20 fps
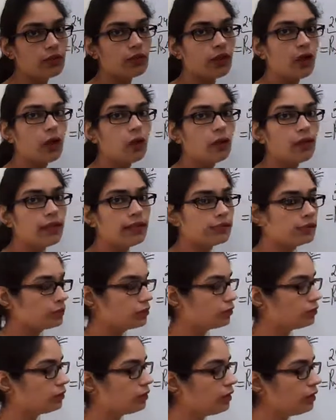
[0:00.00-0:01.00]
Now let's
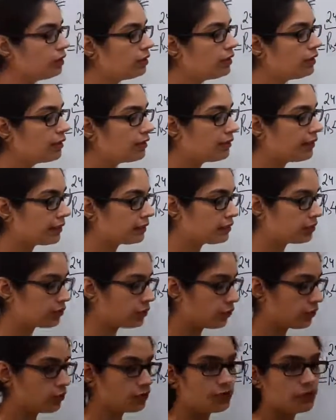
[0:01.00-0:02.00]
do the next
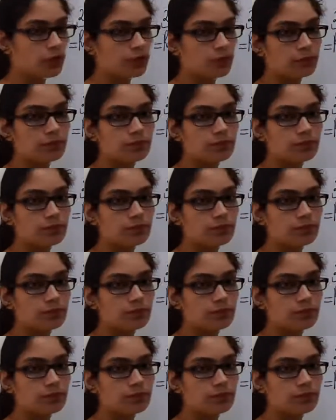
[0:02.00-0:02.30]
question.